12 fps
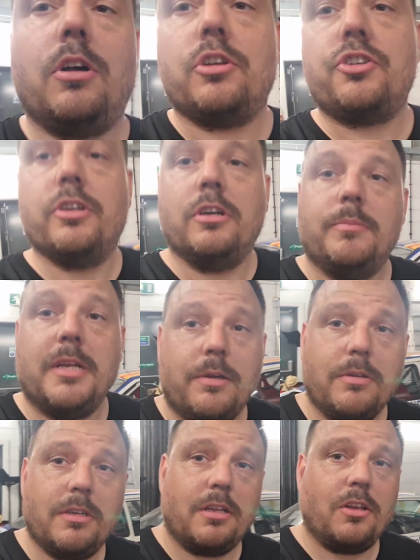I'll shut up
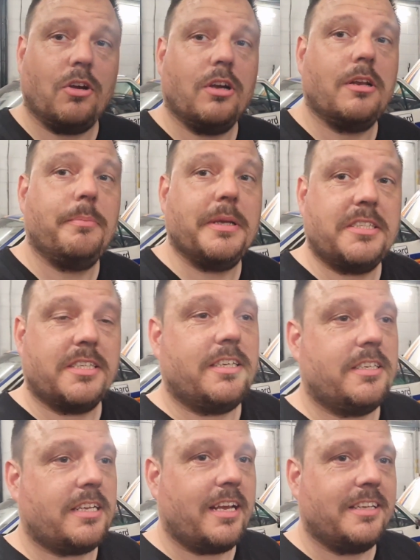now. A long and busy,
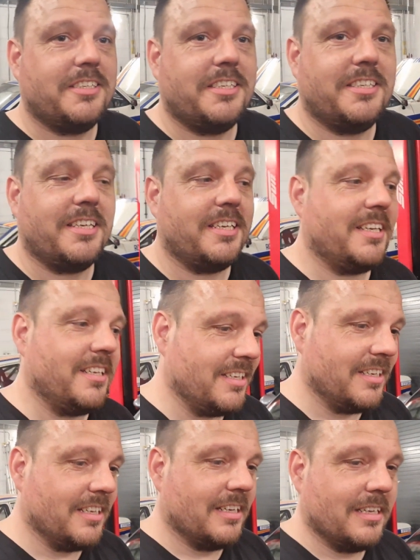dirty day.
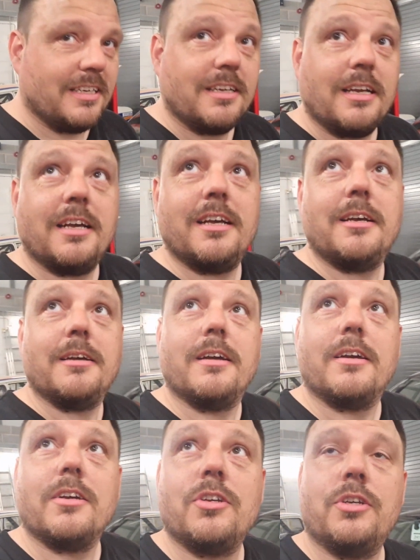Uh,
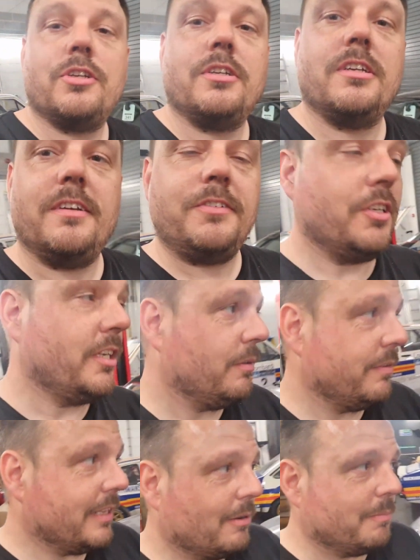couldn't have done it
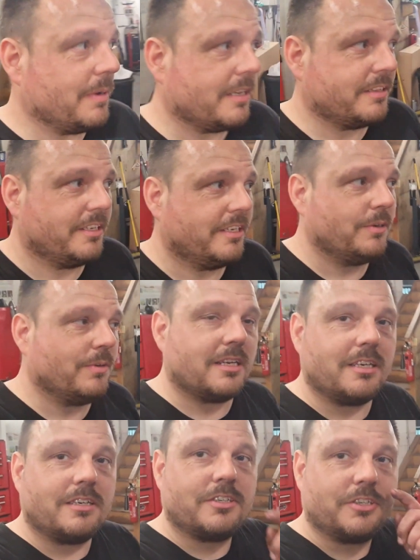without Matthew
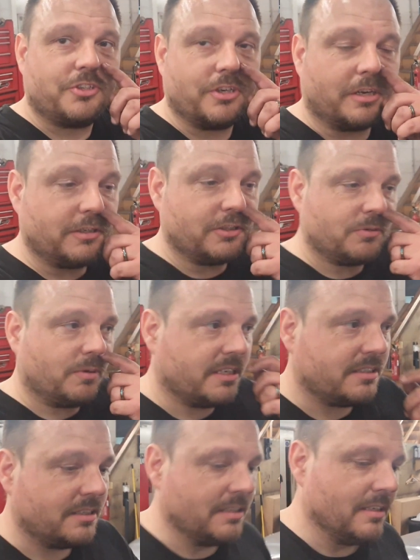and John as
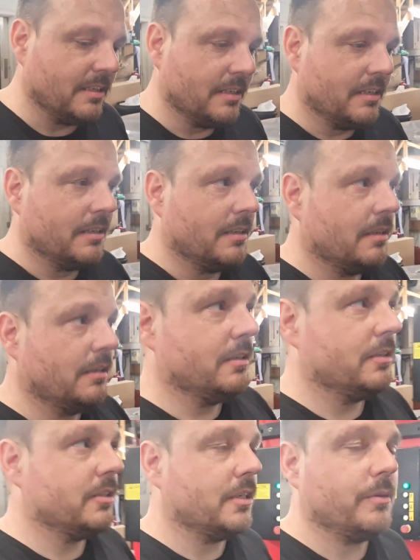well.
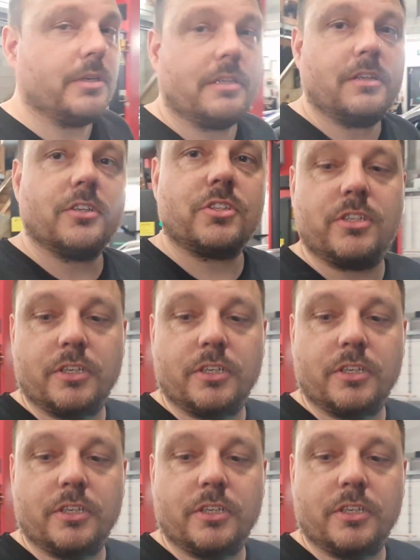So we've got lots